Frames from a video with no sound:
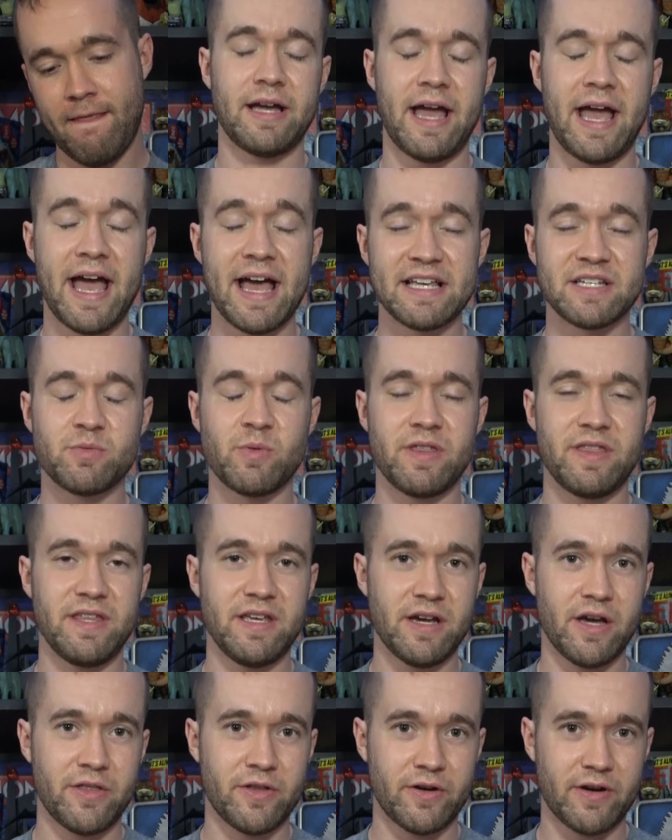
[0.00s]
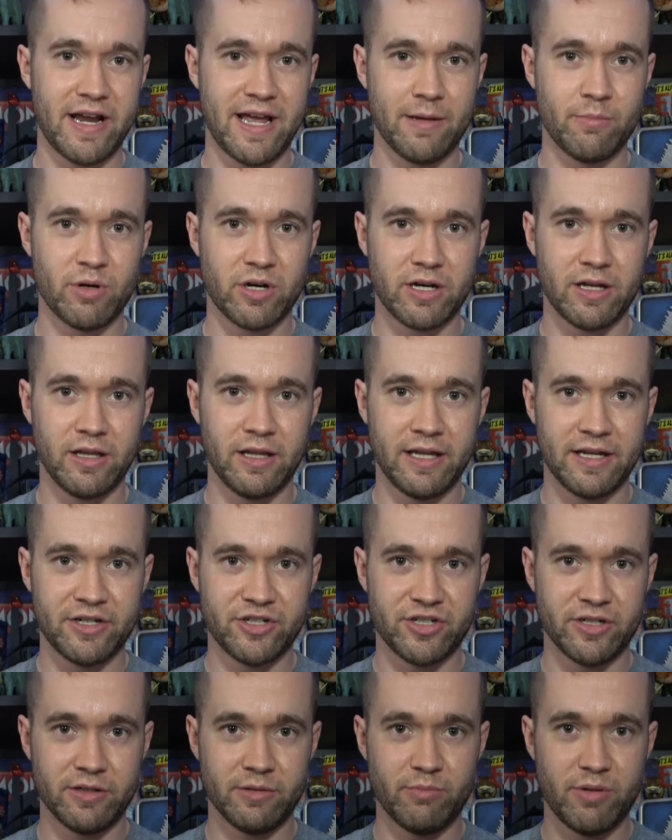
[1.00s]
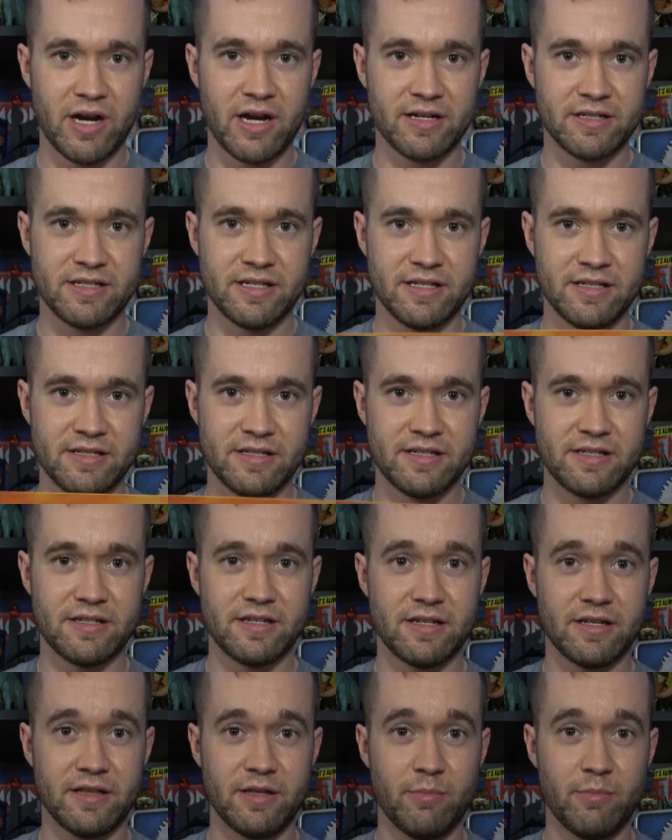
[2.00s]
As with the other Amber Collection boxes,